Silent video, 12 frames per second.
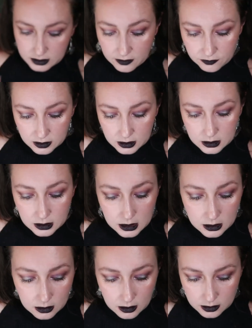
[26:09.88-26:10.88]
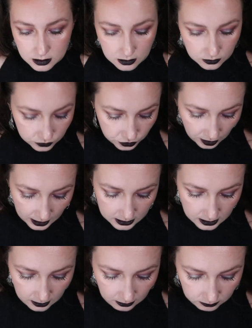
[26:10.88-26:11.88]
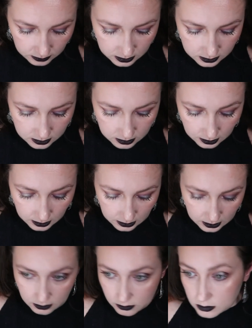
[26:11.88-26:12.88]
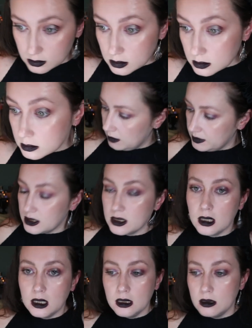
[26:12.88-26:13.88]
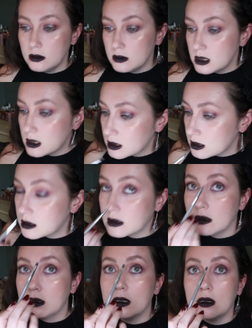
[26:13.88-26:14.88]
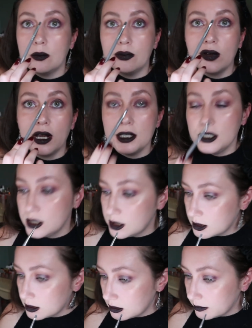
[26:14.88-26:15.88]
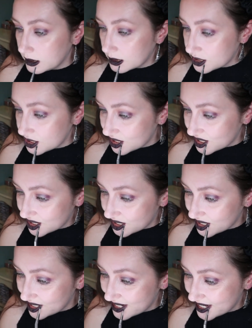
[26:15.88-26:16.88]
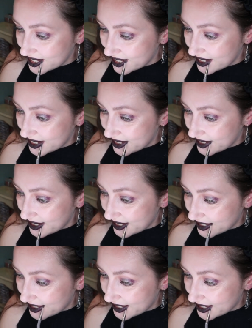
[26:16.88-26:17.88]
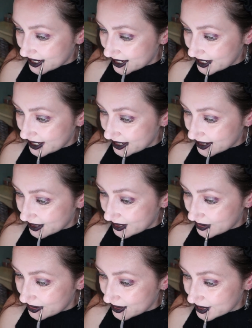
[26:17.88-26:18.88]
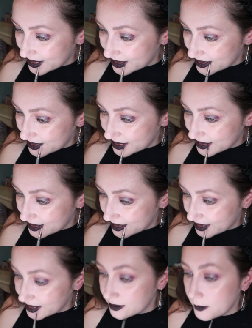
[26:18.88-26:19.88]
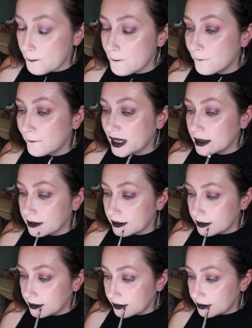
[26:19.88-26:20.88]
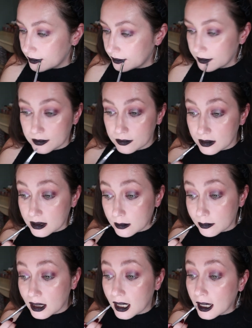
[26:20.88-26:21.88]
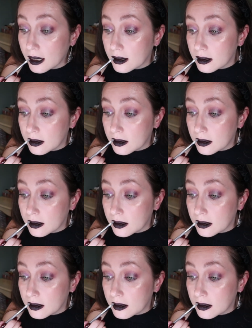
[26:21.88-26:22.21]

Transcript: definitely there's no dry down on those. Just gonna use this little brush to make sure I get in the corners, because with the black